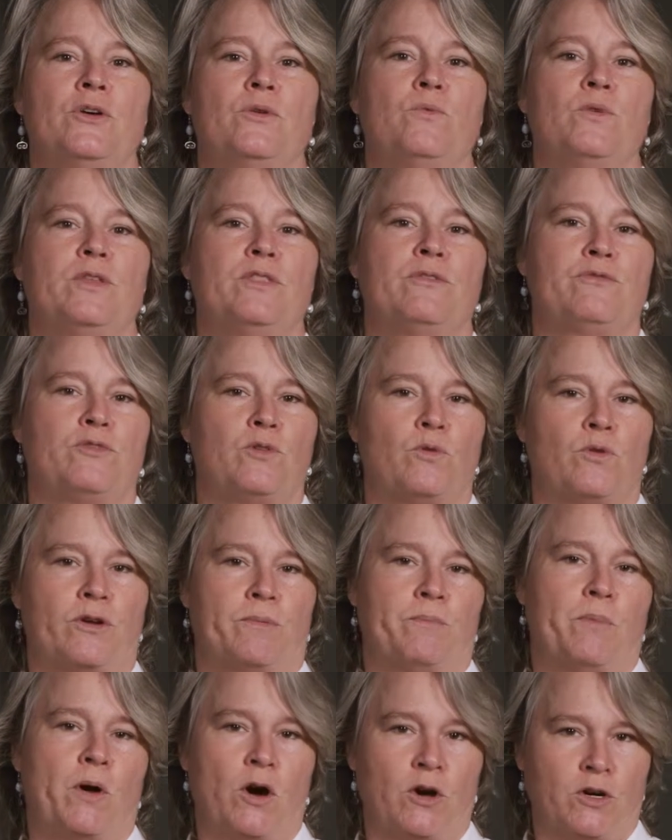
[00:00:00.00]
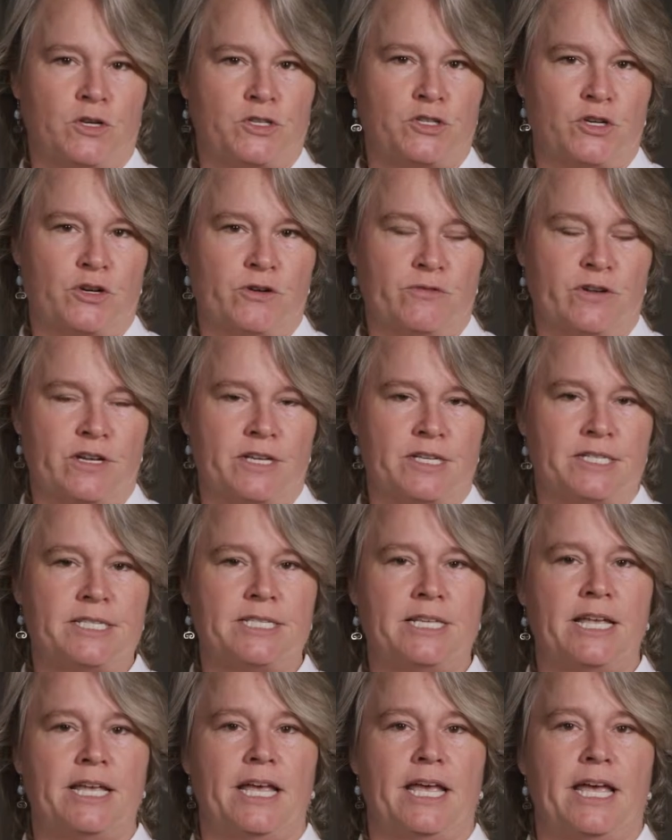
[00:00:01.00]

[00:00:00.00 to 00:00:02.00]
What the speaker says: with the Florida Park Service